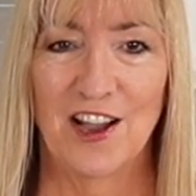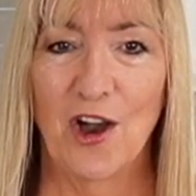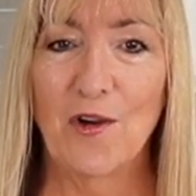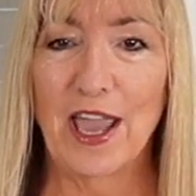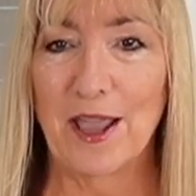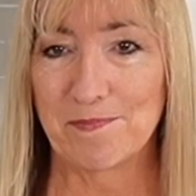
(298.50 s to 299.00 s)

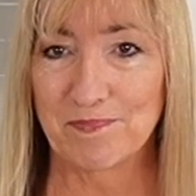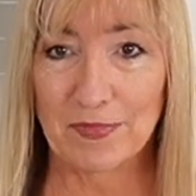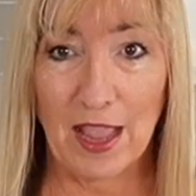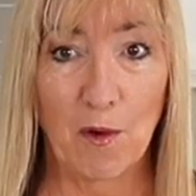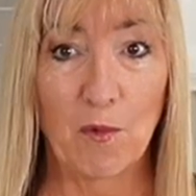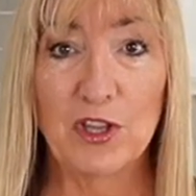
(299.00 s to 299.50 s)
Okay,
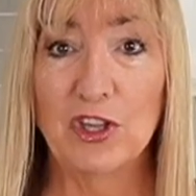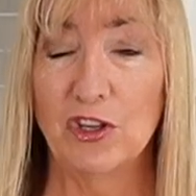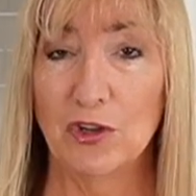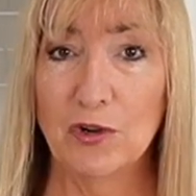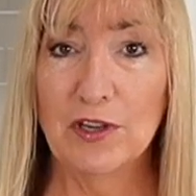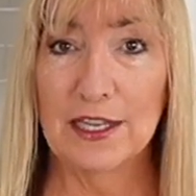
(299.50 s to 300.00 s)
now when
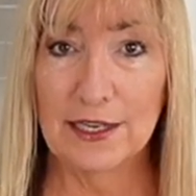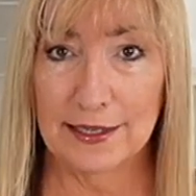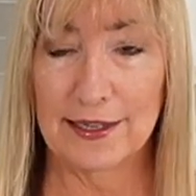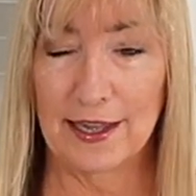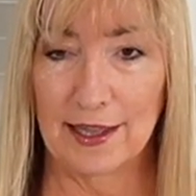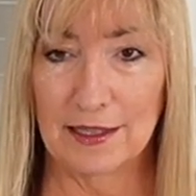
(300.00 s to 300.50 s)
you get a
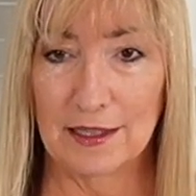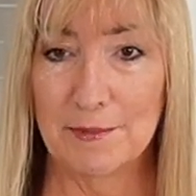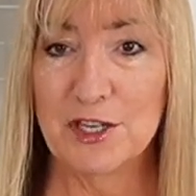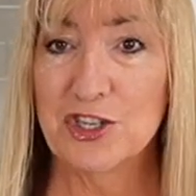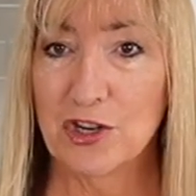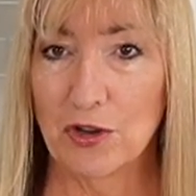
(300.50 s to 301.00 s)
kit, let me
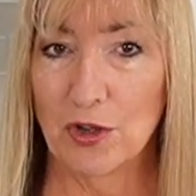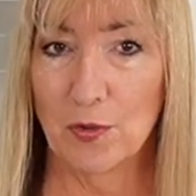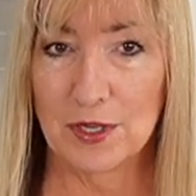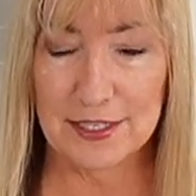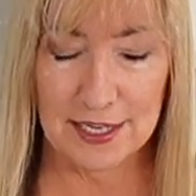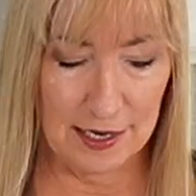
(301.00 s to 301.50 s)
show you
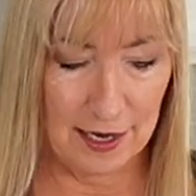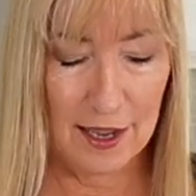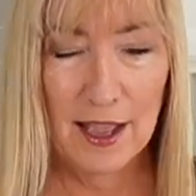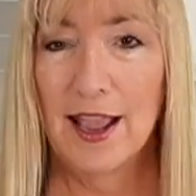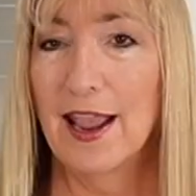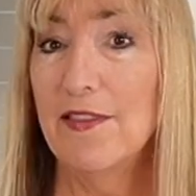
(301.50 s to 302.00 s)
what's in it.
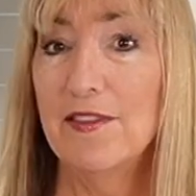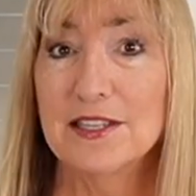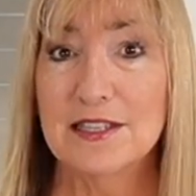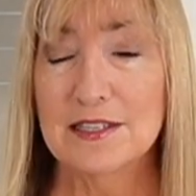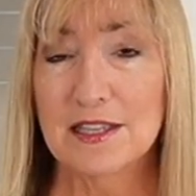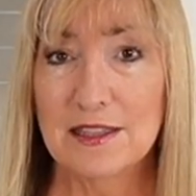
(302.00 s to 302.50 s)
And this
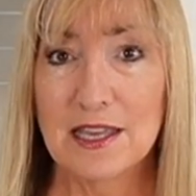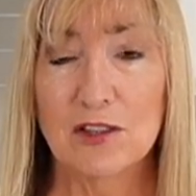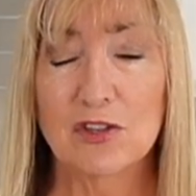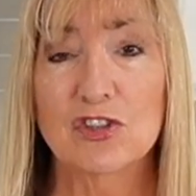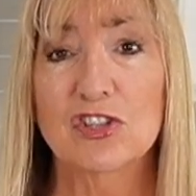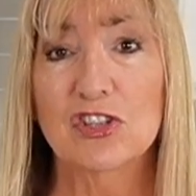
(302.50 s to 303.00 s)
is the thing,
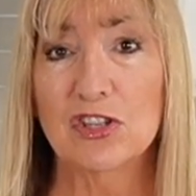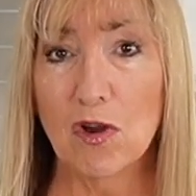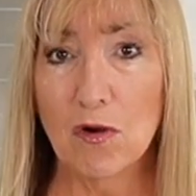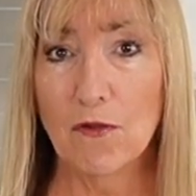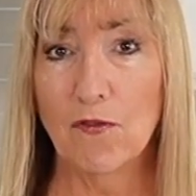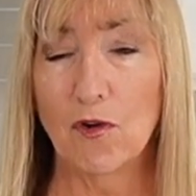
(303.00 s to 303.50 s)
they're
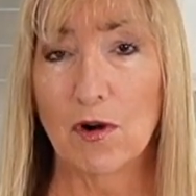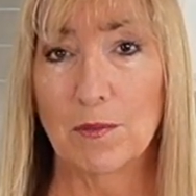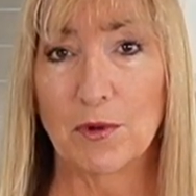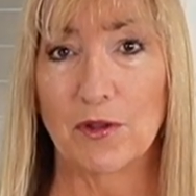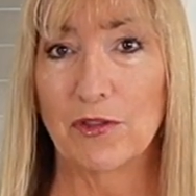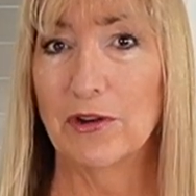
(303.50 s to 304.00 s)
so affordable.